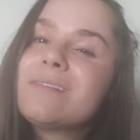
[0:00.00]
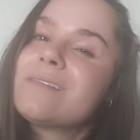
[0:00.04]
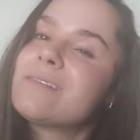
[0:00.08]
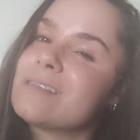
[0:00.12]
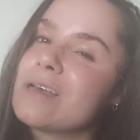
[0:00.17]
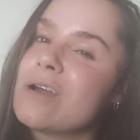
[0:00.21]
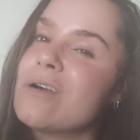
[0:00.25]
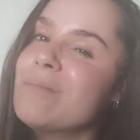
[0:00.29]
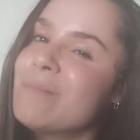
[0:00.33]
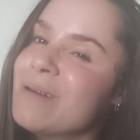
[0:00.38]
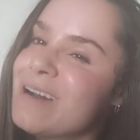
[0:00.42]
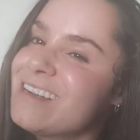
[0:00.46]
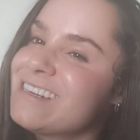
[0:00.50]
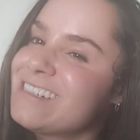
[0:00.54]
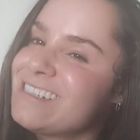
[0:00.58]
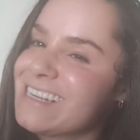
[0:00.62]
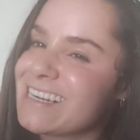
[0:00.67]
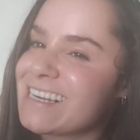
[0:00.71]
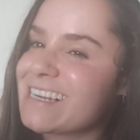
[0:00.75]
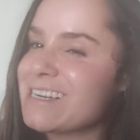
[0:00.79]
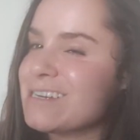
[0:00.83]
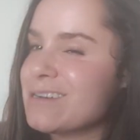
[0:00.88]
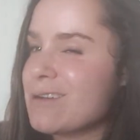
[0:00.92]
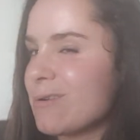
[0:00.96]
so much
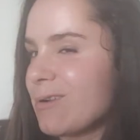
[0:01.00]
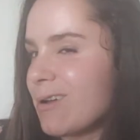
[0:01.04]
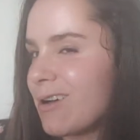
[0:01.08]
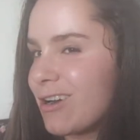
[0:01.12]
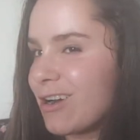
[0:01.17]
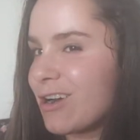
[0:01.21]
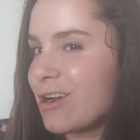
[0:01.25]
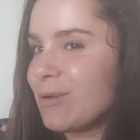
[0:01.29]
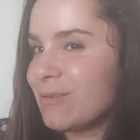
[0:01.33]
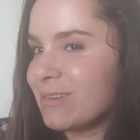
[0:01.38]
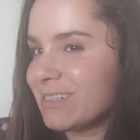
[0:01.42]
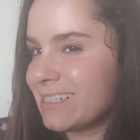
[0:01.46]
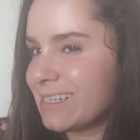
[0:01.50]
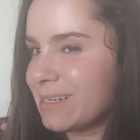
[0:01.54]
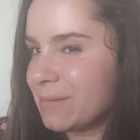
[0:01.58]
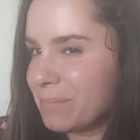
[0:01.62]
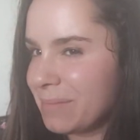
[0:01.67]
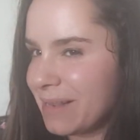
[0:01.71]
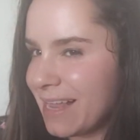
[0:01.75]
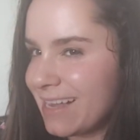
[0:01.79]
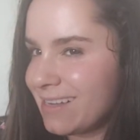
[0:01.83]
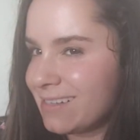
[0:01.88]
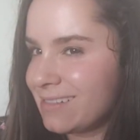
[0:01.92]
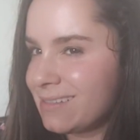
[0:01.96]
it can no longer hold it in
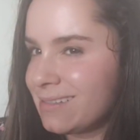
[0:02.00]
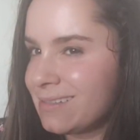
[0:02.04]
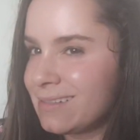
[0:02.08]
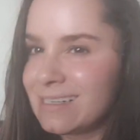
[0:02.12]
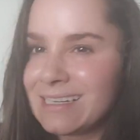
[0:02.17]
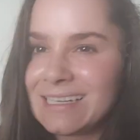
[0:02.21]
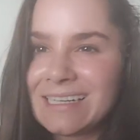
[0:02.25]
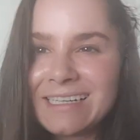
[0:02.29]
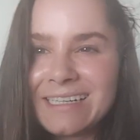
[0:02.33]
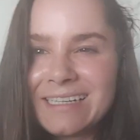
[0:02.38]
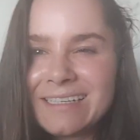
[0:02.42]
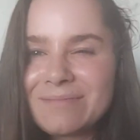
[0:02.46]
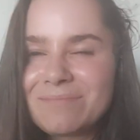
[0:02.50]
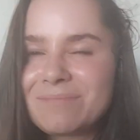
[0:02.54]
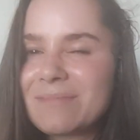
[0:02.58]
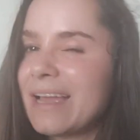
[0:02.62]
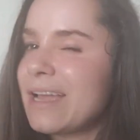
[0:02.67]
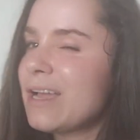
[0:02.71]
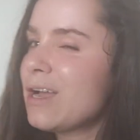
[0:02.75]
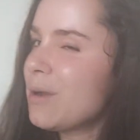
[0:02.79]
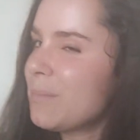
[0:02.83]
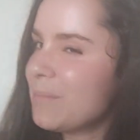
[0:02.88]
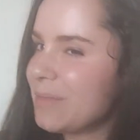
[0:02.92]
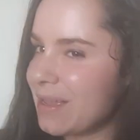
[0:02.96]
place. I
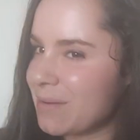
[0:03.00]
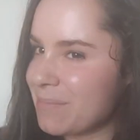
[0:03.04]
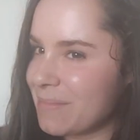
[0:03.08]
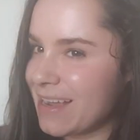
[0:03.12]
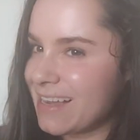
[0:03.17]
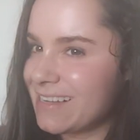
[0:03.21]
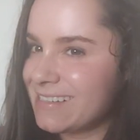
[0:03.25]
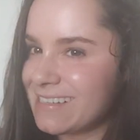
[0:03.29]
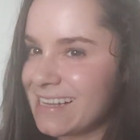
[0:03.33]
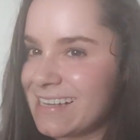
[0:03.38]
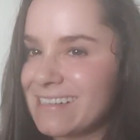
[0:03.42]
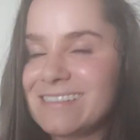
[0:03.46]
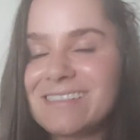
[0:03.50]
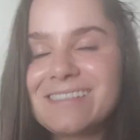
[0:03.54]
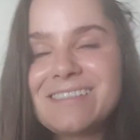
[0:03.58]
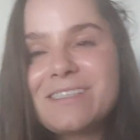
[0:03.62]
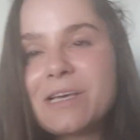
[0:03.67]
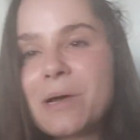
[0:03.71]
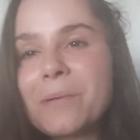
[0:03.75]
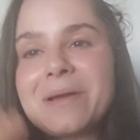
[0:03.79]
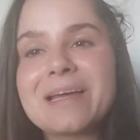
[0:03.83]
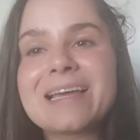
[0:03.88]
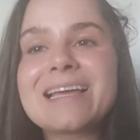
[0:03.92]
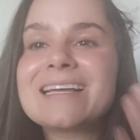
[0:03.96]
hope that makes sense.
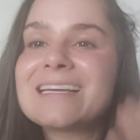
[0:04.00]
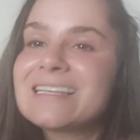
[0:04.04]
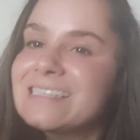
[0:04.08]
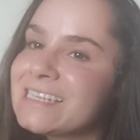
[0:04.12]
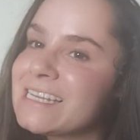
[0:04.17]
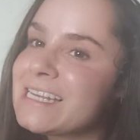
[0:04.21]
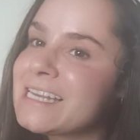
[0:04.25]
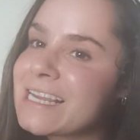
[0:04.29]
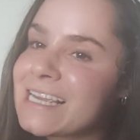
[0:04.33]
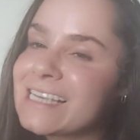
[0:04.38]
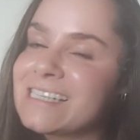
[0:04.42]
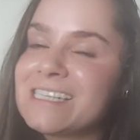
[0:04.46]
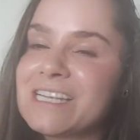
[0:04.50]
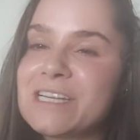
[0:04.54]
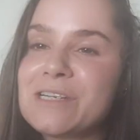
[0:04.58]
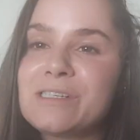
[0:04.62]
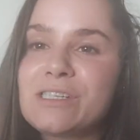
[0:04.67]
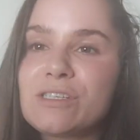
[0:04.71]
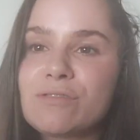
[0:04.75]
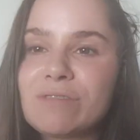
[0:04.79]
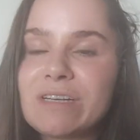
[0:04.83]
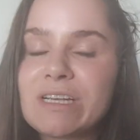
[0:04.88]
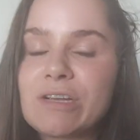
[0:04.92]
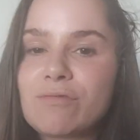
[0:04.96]
So it can continue
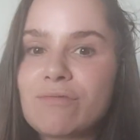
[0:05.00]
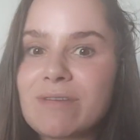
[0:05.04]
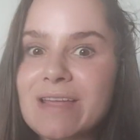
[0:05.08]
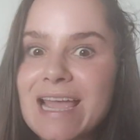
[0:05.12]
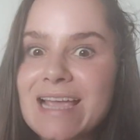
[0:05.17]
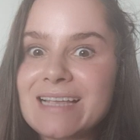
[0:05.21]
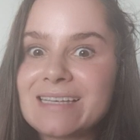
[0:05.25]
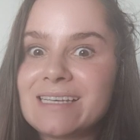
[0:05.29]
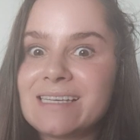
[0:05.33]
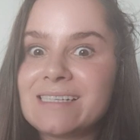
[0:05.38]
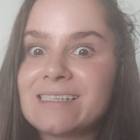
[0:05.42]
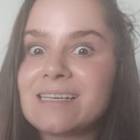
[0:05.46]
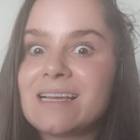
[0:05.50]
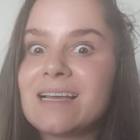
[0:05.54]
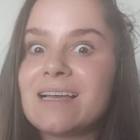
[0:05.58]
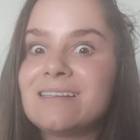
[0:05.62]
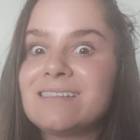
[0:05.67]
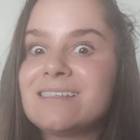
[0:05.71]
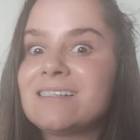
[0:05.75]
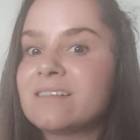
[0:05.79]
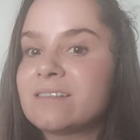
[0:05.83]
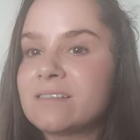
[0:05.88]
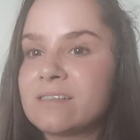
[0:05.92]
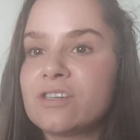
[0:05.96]
to recreate it
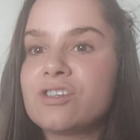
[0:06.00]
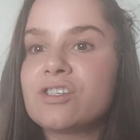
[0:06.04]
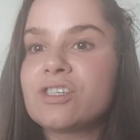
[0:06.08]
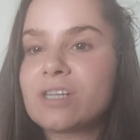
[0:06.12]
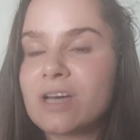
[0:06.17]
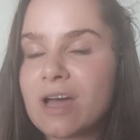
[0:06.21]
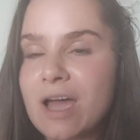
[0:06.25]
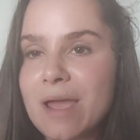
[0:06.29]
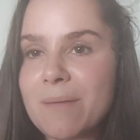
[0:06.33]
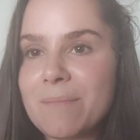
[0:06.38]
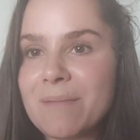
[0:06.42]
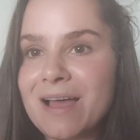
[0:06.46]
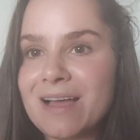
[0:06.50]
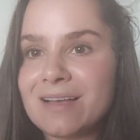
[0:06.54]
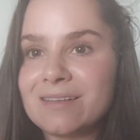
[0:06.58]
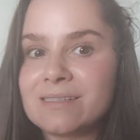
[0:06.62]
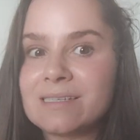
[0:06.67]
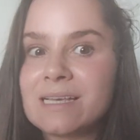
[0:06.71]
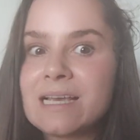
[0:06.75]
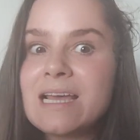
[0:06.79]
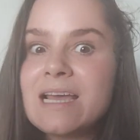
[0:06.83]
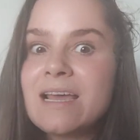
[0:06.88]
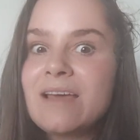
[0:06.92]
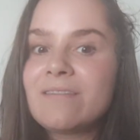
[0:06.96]
until such time as
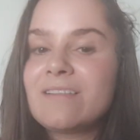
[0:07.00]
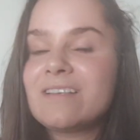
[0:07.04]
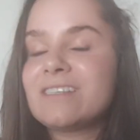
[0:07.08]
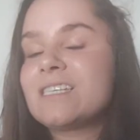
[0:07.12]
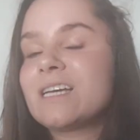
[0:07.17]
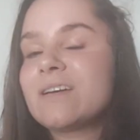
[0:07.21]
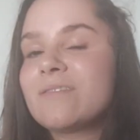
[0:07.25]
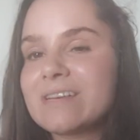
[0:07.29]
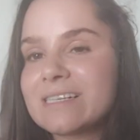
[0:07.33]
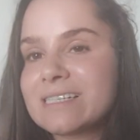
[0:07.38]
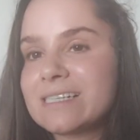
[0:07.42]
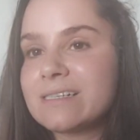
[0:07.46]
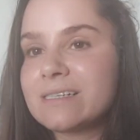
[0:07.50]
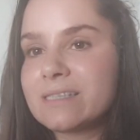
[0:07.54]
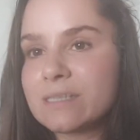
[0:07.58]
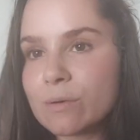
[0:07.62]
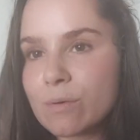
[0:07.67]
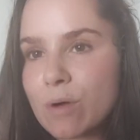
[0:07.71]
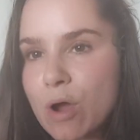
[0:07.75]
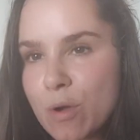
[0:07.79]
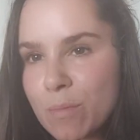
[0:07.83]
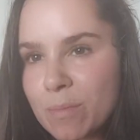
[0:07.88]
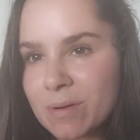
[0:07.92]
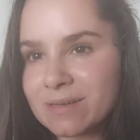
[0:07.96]
the cervix is so
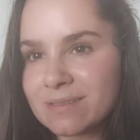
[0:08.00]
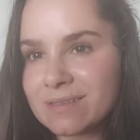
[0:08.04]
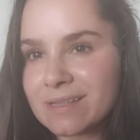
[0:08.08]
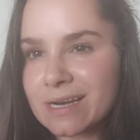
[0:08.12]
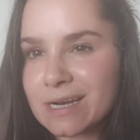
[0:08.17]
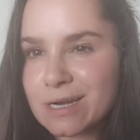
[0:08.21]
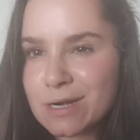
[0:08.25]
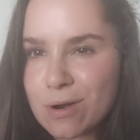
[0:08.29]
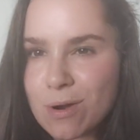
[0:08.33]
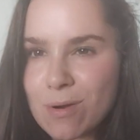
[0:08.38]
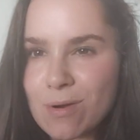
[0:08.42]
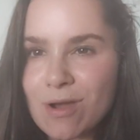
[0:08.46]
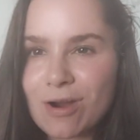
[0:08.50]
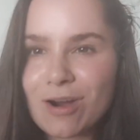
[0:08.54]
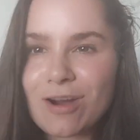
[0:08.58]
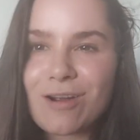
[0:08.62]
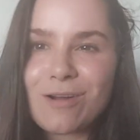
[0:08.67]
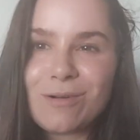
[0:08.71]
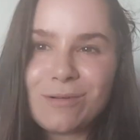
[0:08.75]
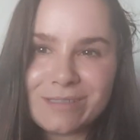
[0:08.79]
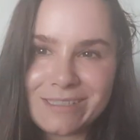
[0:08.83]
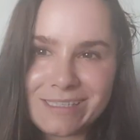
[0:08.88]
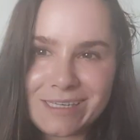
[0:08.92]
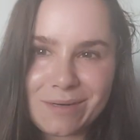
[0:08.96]
opened that it no longer
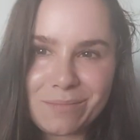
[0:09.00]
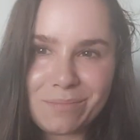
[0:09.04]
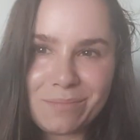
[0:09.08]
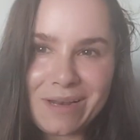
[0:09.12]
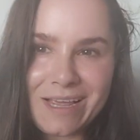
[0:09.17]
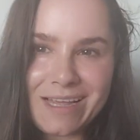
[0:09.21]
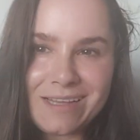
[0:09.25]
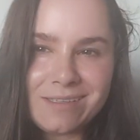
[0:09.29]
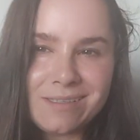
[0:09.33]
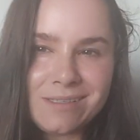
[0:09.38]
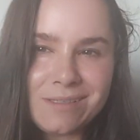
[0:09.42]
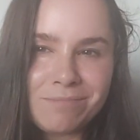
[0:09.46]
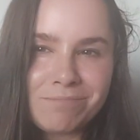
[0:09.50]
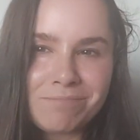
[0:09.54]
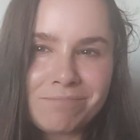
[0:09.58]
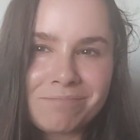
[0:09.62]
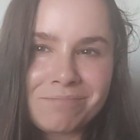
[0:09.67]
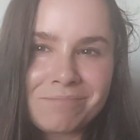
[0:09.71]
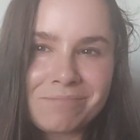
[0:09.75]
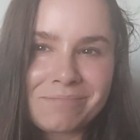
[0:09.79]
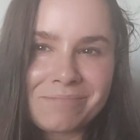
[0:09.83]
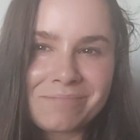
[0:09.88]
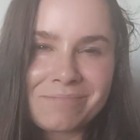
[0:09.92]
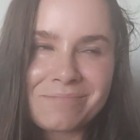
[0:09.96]
holds it in place.
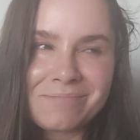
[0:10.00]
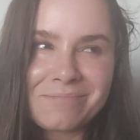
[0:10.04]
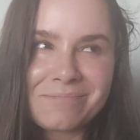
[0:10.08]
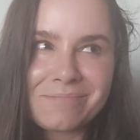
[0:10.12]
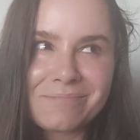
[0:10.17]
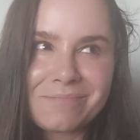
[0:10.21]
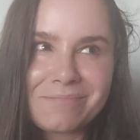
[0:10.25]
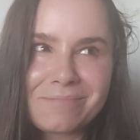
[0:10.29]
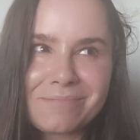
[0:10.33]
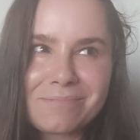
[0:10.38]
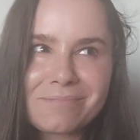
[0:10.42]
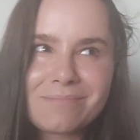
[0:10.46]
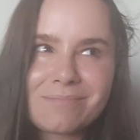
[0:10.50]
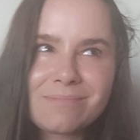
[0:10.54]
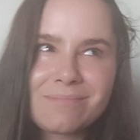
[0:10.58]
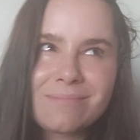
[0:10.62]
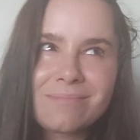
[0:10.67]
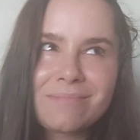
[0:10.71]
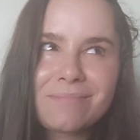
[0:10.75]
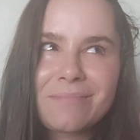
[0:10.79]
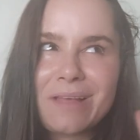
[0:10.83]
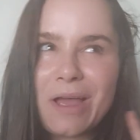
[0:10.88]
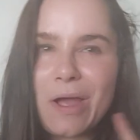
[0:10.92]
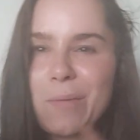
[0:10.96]

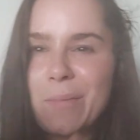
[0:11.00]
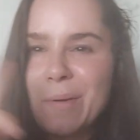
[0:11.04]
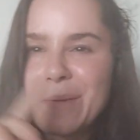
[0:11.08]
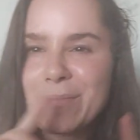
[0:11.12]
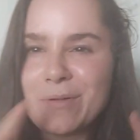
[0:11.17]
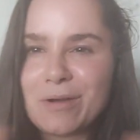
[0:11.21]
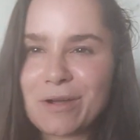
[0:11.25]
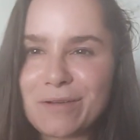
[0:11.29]
I hope I'm not